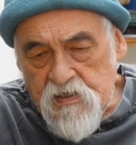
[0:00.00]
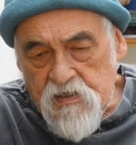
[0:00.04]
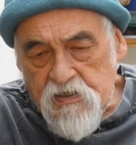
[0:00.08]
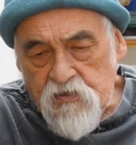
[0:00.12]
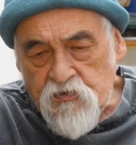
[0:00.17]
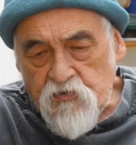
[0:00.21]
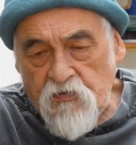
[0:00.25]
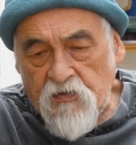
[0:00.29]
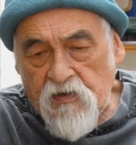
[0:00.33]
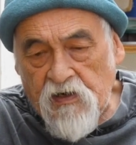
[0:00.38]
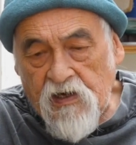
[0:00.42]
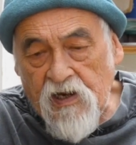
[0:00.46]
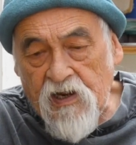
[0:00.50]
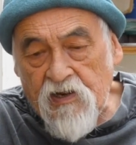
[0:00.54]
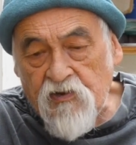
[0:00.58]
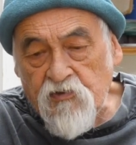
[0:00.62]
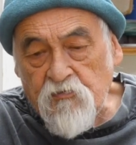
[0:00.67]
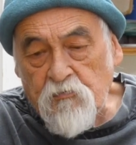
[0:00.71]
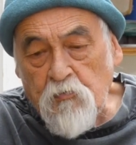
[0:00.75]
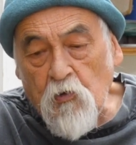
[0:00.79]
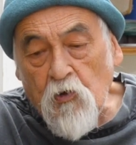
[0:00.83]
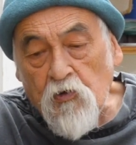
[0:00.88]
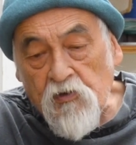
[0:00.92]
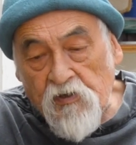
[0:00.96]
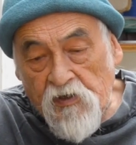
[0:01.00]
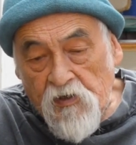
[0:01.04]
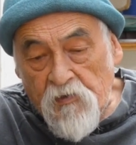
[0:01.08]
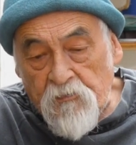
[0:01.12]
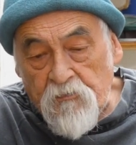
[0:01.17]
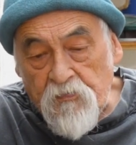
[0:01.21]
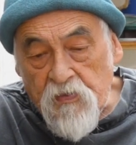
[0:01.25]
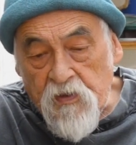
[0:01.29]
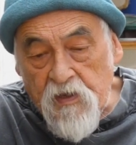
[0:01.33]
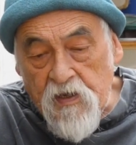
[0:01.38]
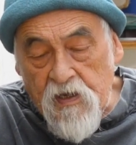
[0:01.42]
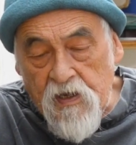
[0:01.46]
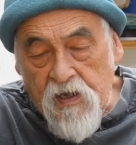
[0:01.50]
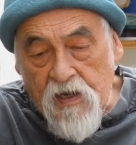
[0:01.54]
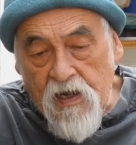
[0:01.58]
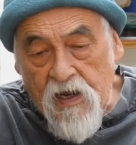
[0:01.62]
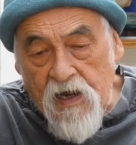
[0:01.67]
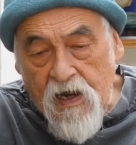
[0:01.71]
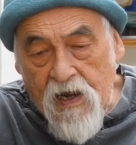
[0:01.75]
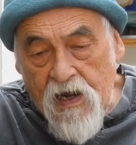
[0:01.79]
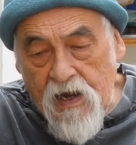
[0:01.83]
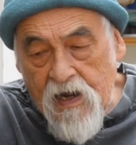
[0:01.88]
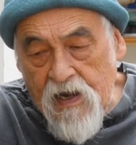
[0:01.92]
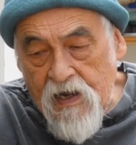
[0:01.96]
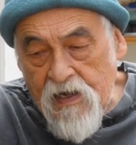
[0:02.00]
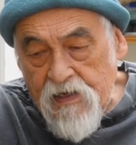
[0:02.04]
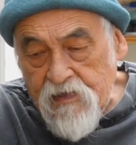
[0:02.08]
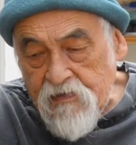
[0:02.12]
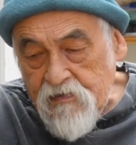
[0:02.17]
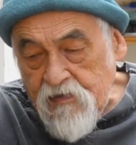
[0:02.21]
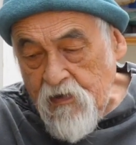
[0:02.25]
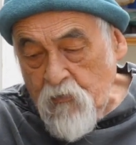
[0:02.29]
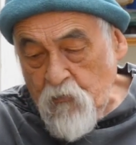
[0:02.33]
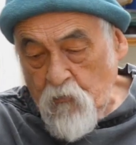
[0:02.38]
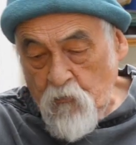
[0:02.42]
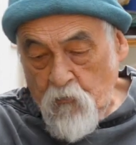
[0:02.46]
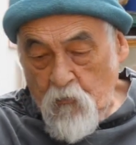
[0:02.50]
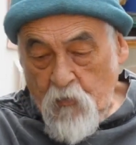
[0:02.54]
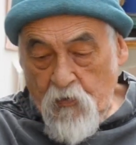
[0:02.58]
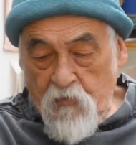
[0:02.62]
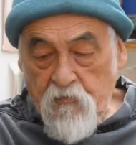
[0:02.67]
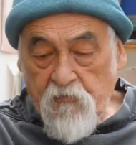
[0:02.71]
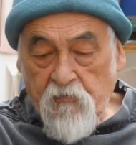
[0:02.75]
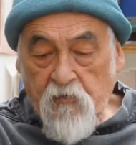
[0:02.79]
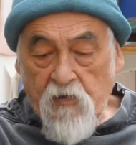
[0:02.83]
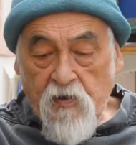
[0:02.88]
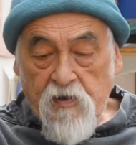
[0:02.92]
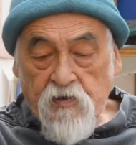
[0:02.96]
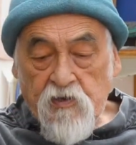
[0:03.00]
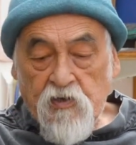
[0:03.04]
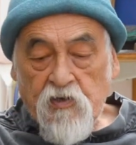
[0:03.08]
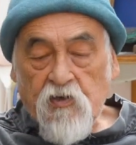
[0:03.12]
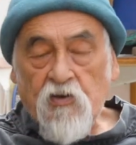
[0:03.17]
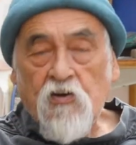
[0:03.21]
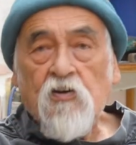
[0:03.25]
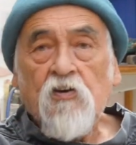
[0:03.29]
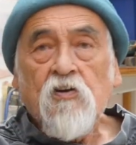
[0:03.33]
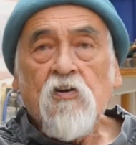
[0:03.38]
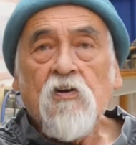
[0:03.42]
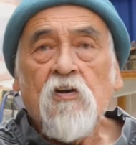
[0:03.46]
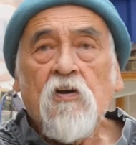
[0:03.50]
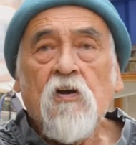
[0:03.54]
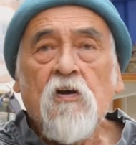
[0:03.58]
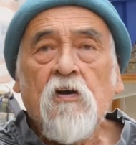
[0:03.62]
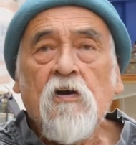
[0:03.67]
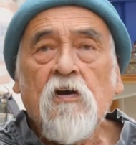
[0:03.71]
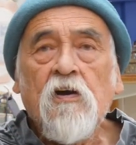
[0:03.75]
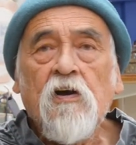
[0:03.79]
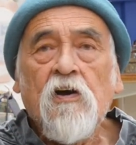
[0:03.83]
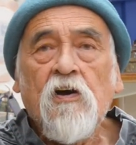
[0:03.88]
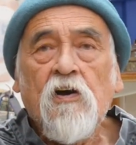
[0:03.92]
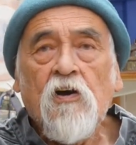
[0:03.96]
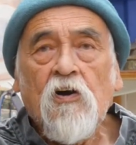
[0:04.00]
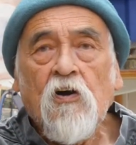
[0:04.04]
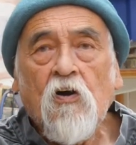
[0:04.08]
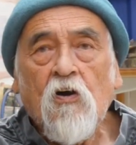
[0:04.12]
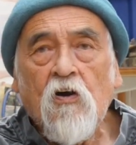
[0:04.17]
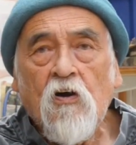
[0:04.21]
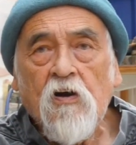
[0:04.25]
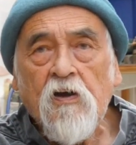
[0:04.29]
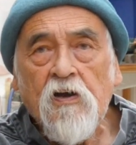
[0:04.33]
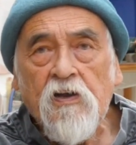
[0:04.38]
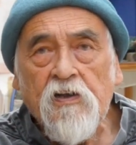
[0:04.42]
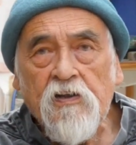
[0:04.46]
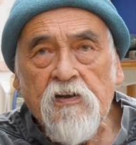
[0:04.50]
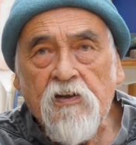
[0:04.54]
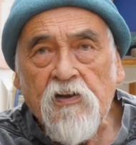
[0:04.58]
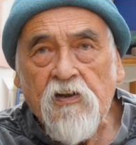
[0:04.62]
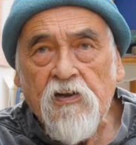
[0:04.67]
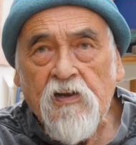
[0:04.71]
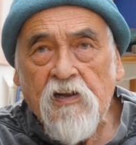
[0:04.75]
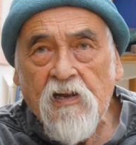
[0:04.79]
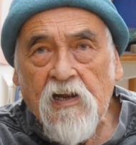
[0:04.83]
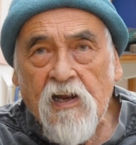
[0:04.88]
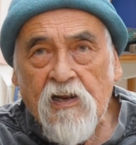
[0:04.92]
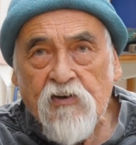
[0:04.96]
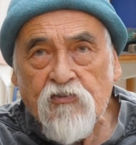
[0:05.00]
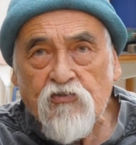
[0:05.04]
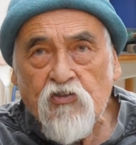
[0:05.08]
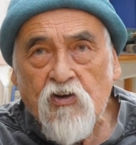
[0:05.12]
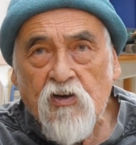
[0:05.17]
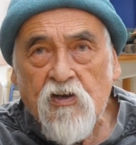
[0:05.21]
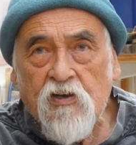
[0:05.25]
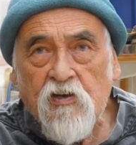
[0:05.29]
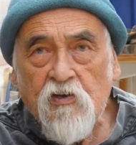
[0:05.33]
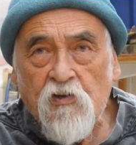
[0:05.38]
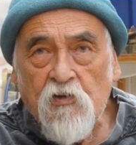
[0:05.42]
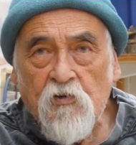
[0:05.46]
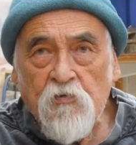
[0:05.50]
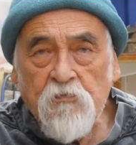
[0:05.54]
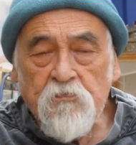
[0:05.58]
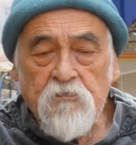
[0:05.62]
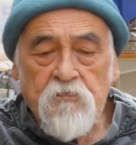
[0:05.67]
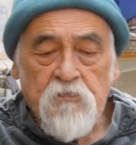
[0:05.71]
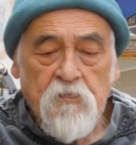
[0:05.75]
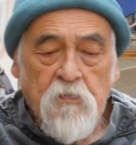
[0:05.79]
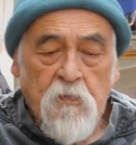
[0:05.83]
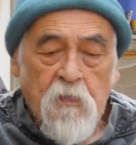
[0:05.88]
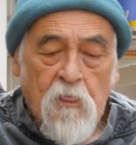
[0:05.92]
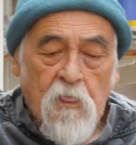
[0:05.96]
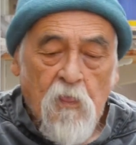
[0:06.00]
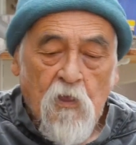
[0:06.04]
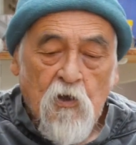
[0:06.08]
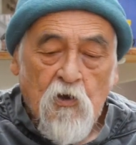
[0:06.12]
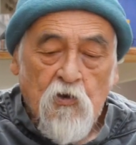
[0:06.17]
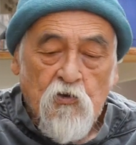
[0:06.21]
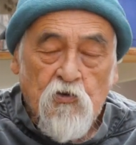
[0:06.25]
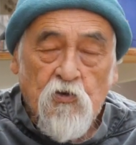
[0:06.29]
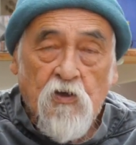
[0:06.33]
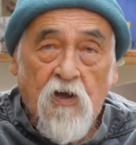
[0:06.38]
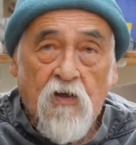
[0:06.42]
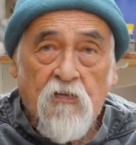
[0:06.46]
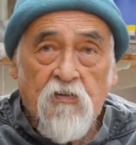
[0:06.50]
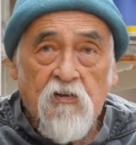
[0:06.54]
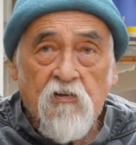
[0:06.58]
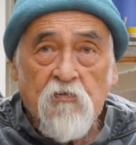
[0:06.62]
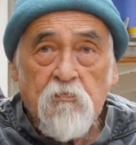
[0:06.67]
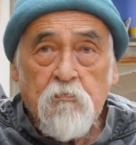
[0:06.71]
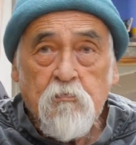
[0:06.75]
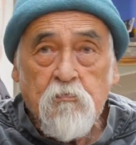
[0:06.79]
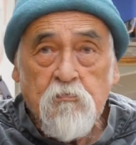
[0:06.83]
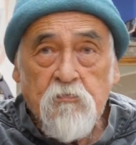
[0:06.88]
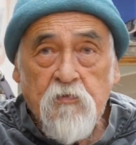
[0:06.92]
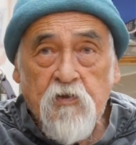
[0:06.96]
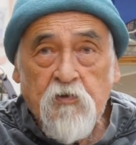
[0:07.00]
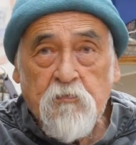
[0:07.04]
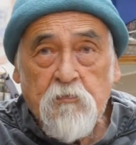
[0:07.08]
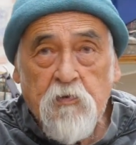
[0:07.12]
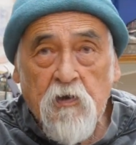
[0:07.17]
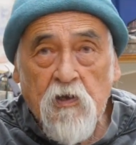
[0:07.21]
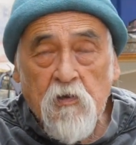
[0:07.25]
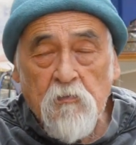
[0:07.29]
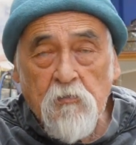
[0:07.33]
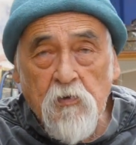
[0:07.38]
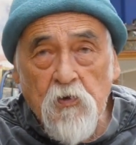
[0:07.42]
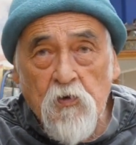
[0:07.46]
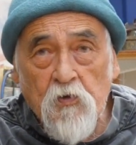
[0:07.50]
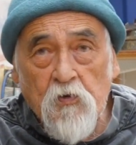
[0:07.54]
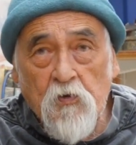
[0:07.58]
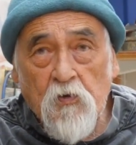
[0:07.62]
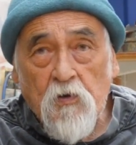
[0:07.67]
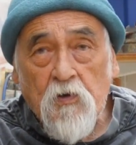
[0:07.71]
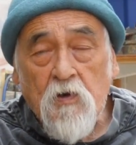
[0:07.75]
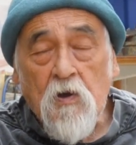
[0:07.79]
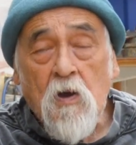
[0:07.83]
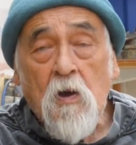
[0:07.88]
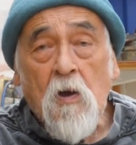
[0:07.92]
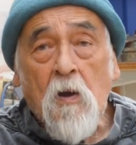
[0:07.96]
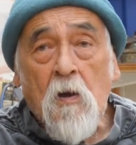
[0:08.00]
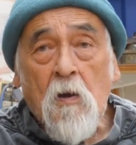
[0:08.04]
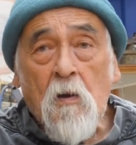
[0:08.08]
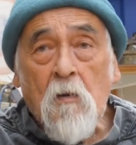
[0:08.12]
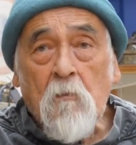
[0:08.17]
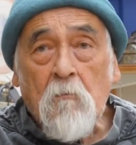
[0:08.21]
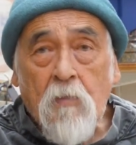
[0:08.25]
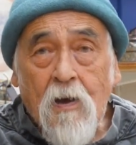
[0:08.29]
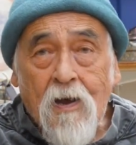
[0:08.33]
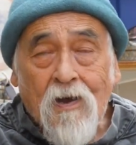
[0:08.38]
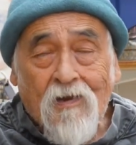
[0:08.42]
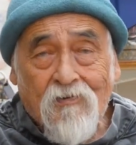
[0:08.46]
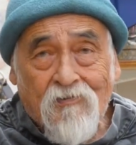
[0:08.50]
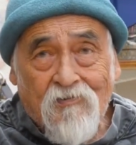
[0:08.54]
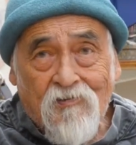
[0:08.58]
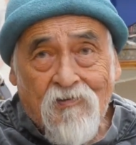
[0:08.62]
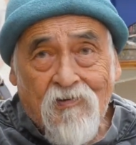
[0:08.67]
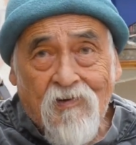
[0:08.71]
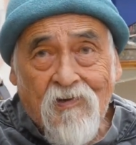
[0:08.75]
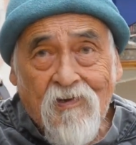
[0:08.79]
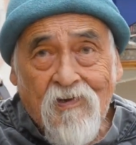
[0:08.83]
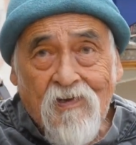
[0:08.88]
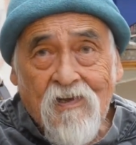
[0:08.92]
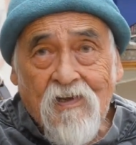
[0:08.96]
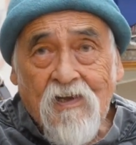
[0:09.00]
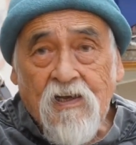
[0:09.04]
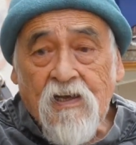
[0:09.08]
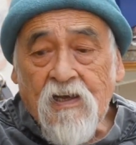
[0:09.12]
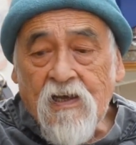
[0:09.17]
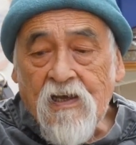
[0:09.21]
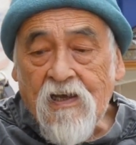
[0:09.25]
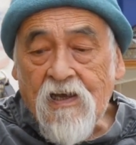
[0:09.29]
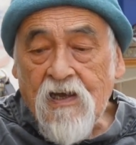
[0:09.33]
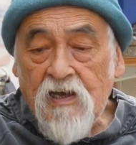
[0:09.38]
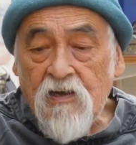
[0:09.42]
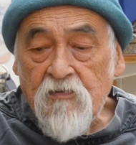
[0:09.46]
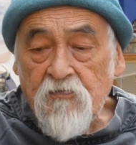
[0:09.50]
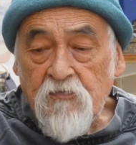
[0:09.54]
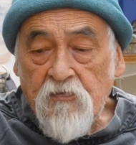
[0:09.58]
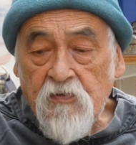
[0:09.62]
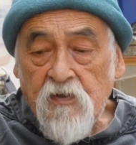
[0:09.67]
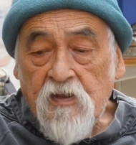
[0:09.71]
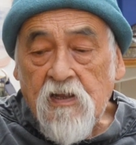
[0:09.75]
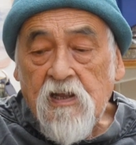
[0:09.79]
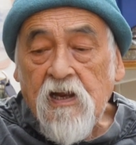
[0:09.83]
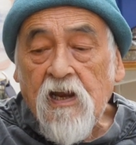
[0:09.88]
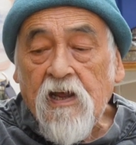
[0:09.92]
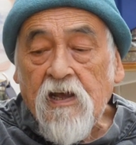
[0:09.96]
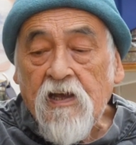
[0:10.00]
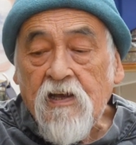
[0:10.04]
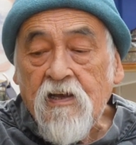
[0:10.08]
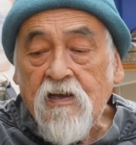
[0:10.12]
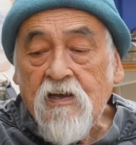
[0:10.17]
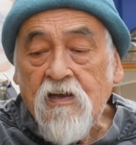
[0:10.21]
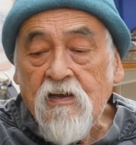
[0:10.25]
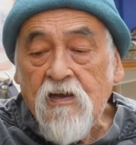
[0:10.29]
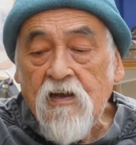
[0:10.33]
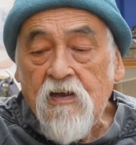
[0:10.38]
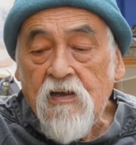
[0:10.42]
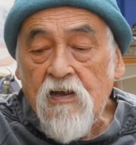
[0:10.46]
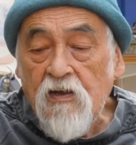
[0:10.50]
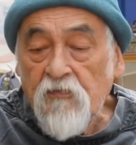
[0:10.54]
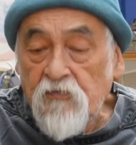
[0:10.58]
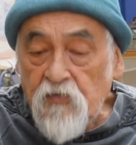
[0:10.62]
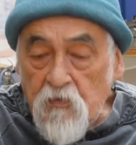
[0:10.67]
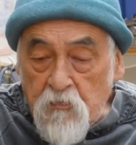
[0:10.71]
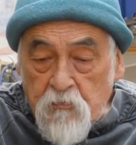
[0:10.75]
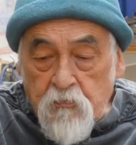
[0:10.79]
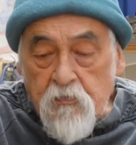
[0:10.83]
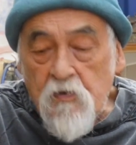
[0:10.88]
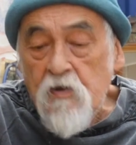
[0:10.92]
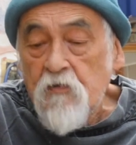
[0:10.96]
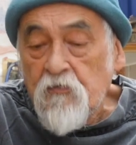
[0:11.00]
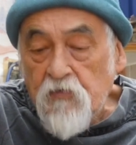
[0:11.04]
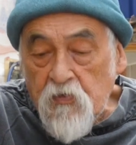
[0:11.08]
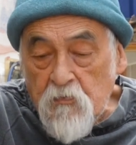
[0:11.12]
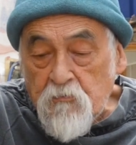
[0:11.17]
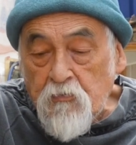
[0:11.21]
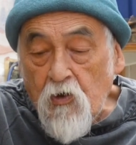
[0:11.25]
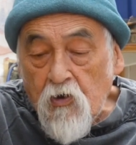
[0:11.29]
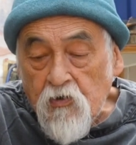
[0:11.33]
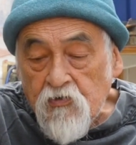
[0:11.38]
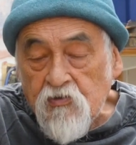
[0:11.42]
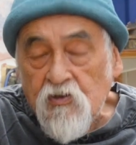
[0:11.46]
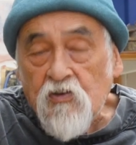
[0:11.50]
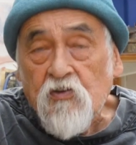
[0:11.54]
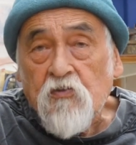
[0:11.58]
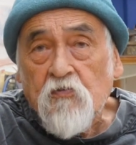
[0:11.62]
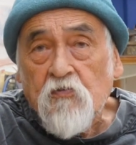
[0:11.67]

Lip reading: glazed body, and when fired in an electric kiln, you get this pale blue. But if the pot is